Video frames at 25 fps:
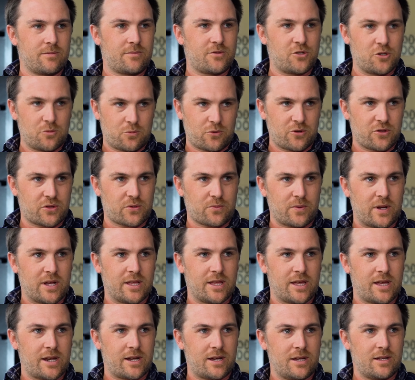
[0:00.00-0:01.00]
2.3
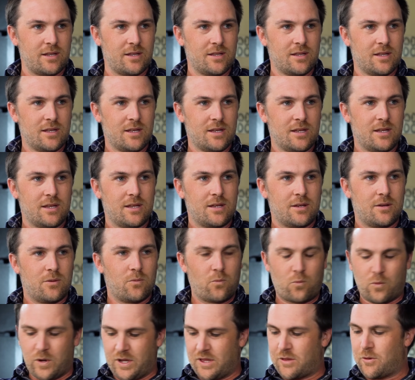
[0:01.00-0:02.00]
litre.
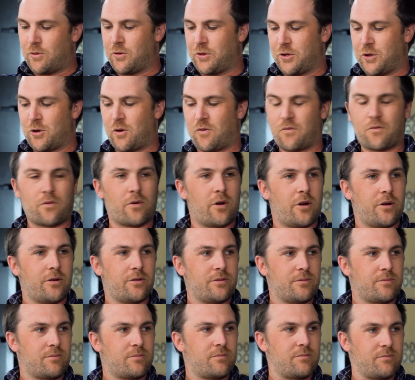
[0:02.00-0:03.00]
With all the
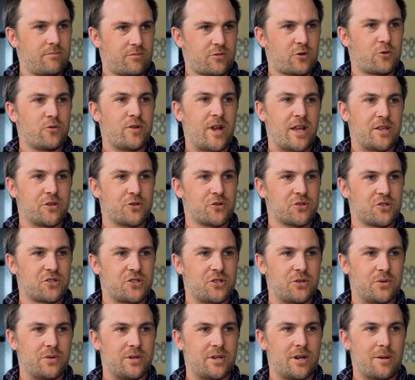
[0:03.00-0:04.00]
off-road credentials
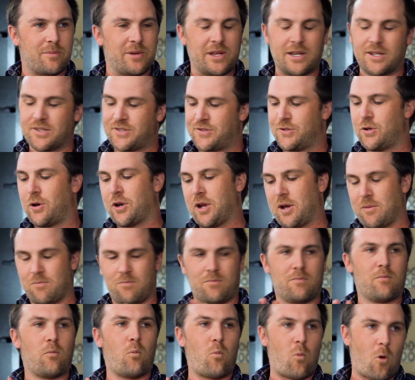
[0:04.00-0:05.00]
to it. I mean, it's not a
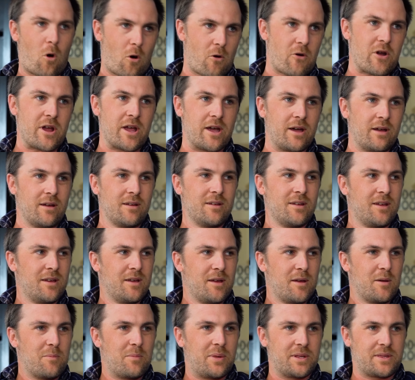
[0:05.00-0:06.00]
Warrior,
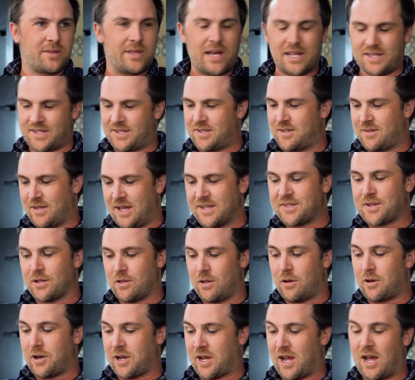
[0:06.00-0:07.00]
but that's a
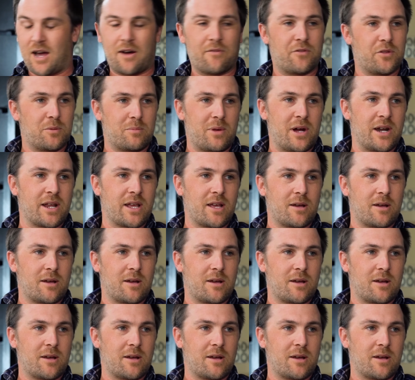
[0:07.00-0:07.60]
lot of car for the money.